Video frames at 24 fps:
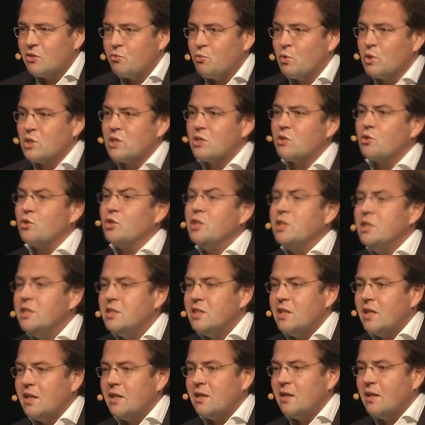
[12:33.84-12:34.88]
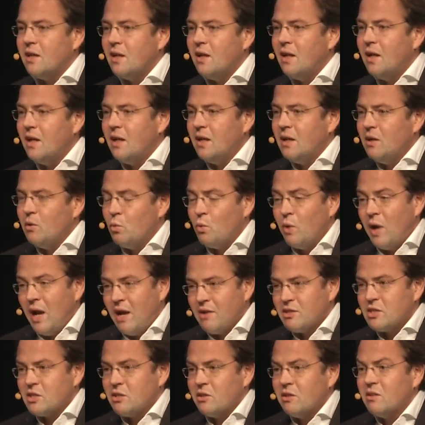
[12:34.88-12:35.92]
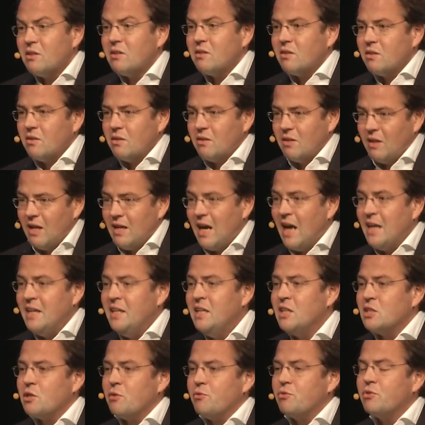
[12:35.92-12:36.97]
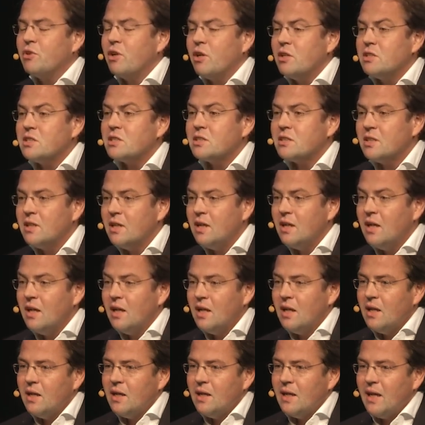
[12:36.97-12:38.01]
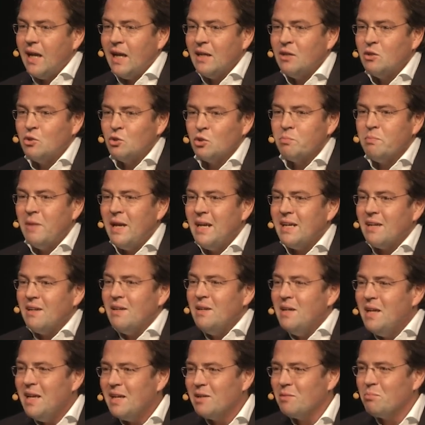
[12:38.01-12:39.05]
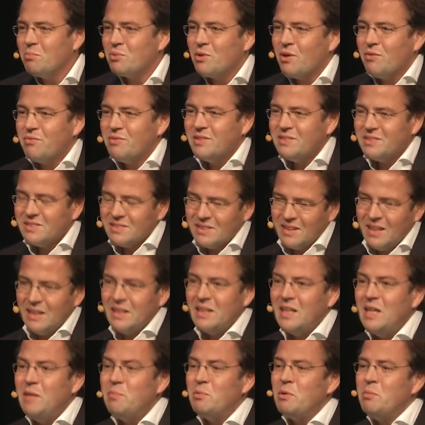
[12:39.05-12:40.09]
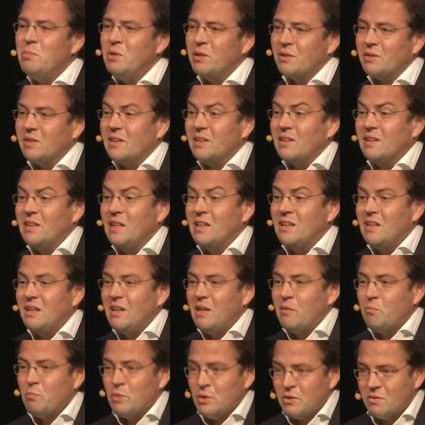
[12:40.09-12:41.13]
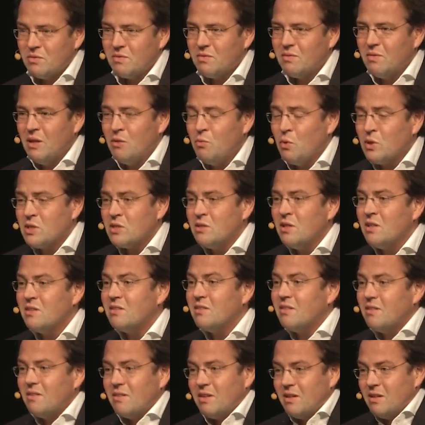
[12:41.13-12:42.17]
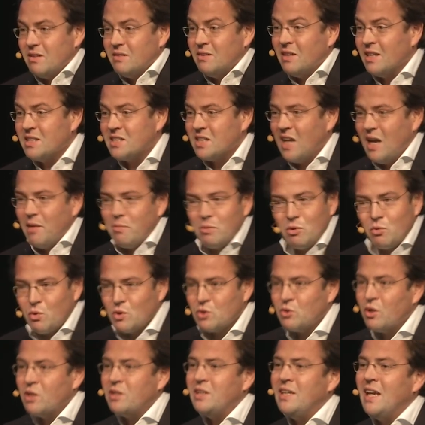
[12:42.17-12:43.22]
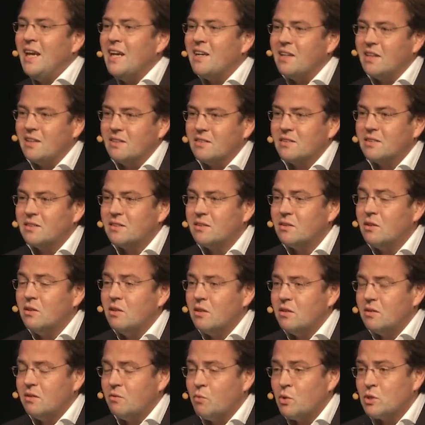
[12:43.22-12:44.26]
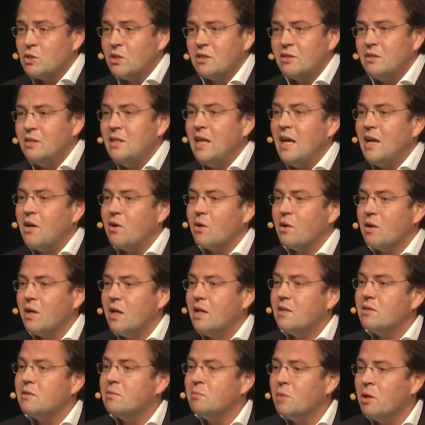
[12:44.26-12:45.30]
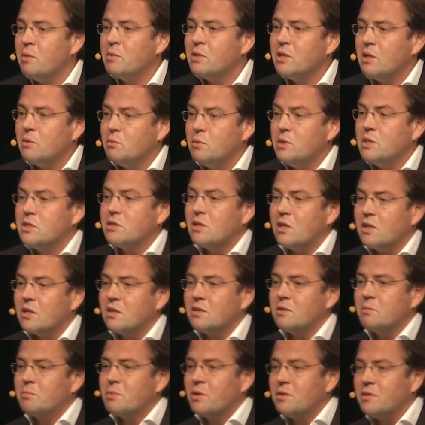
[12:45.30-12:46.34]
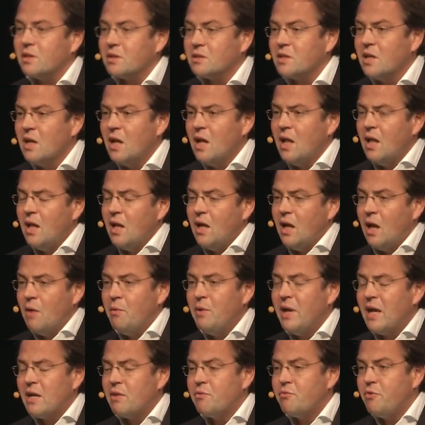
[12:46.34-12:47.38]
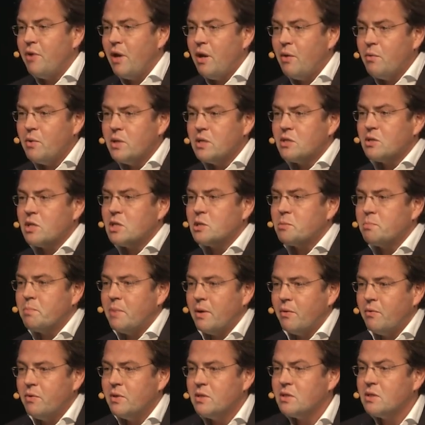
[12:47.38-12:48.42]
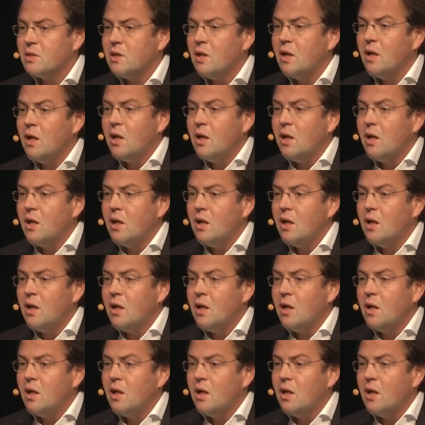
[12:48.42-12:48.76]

was strategic, who has ideas of cost, and could make a little profit and keep the building. But it was not, the assignment was not yet. It was not there at the moment that we started the project. And we had a very transparent,